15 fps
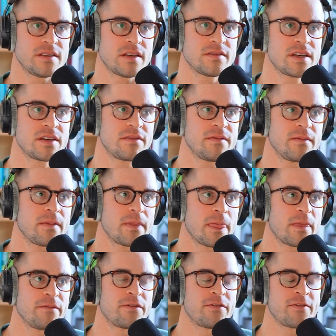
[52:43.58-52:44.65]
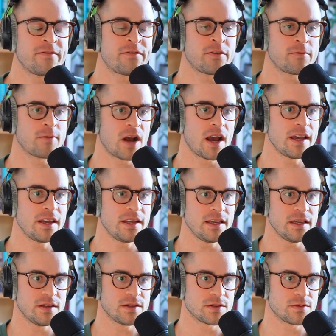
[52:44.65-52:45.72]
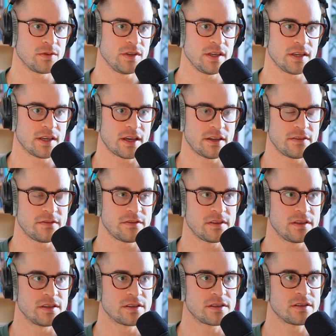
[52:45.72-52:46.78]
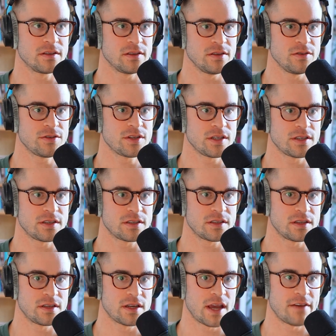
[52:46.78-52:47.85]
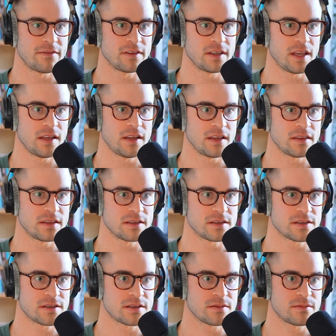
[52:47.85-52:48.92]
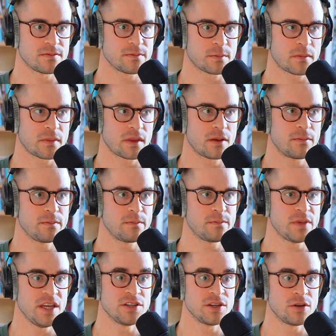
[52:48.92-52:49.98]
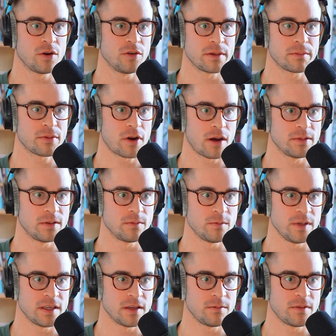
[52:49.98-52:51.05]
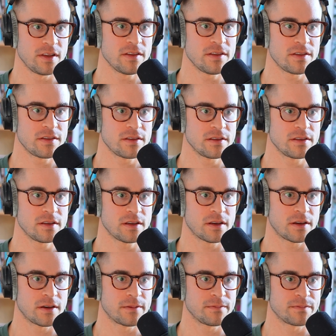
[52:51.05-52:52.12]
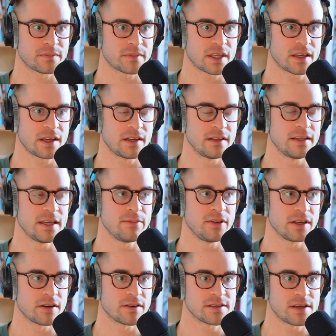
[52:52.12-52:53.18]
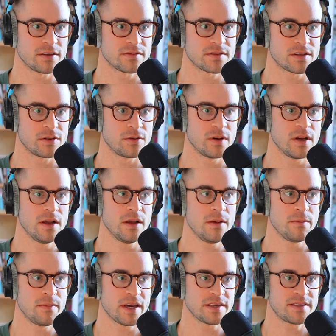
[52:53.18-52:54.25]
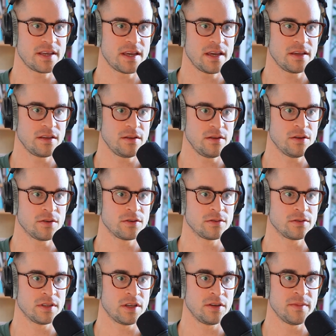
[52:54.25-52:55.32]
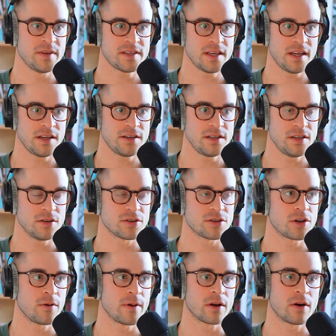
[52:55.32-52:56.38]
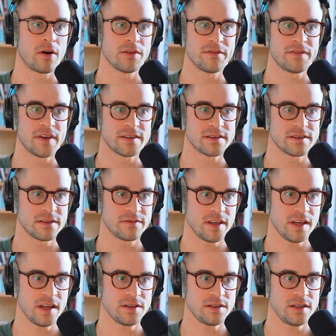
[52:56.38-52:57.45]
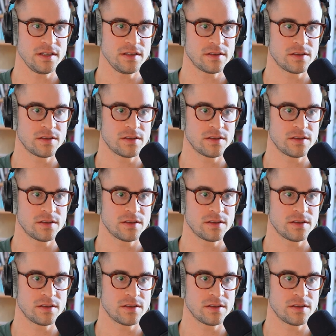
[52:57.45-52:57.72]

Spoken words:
Sounds like variety is really kind of the solution to navigating this pigeonholing problem we get with kind of labeling ourselves. So by saying you're Little Miss ADHD, you're showing all the faces of ADHD.